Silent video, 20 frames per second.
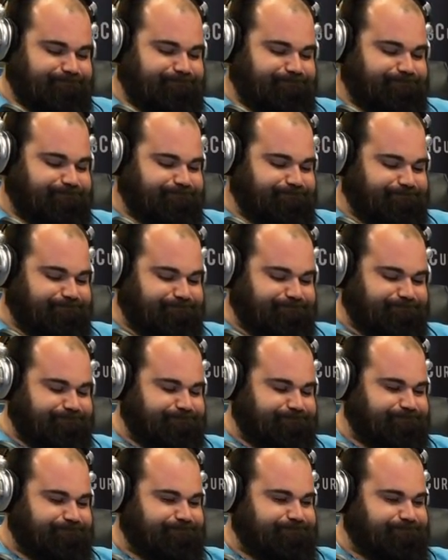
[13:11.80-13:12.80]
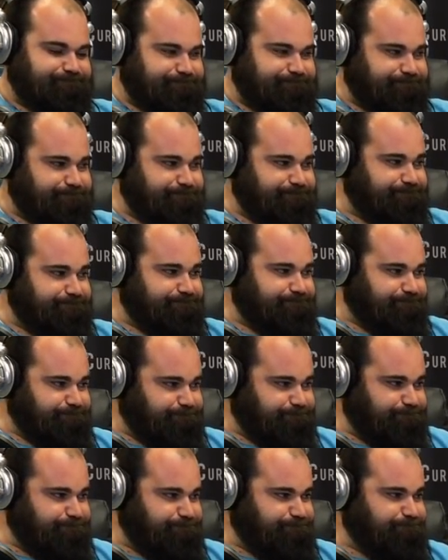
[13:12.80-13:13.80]

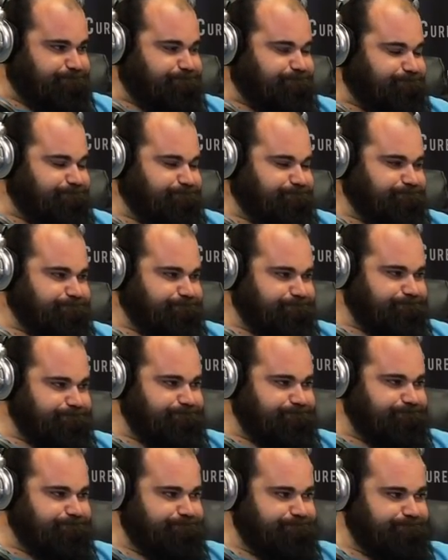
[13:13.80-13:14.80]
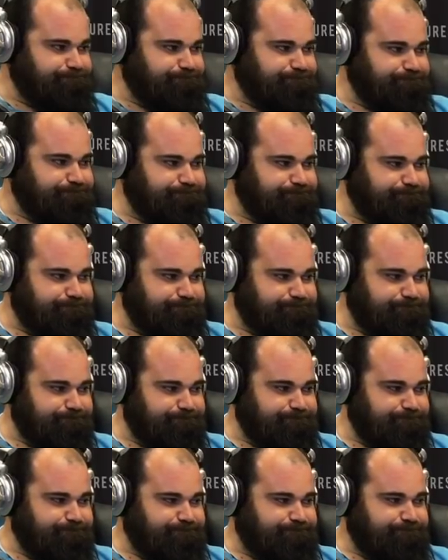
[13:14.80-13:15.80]

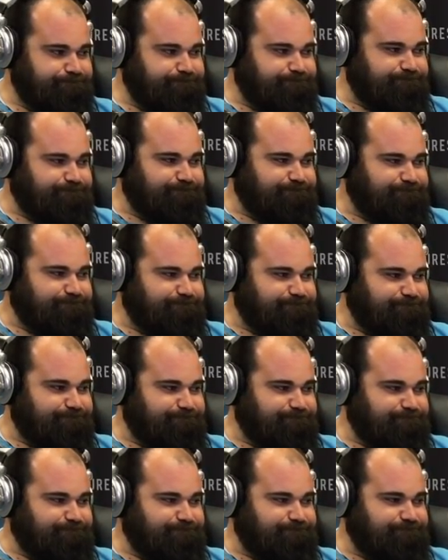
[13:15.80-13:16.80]
The person shown says nothing.